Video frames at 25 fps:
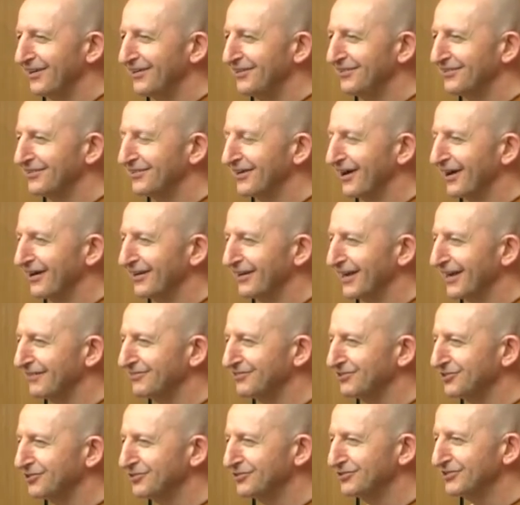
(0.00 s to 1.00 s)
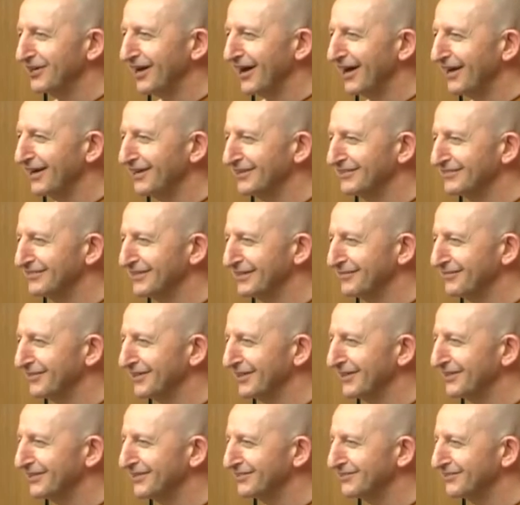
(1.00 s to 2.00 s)
you can't have two tigers
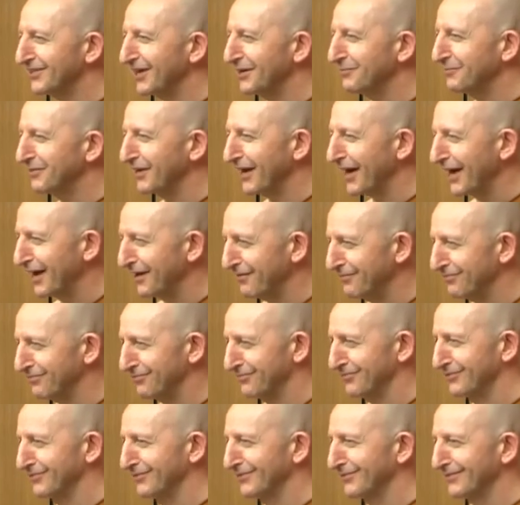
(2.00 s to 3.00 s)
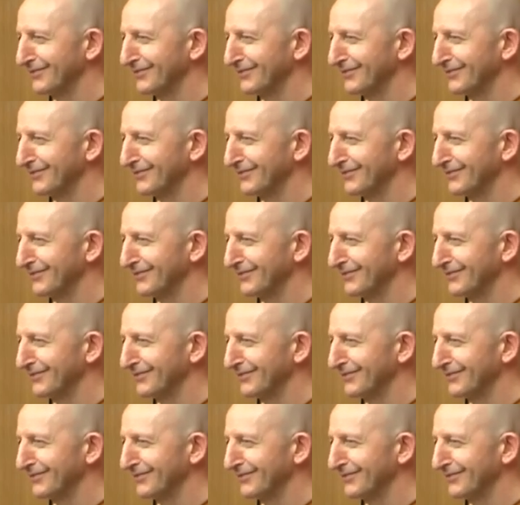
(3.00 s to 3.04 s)
living in the same cave.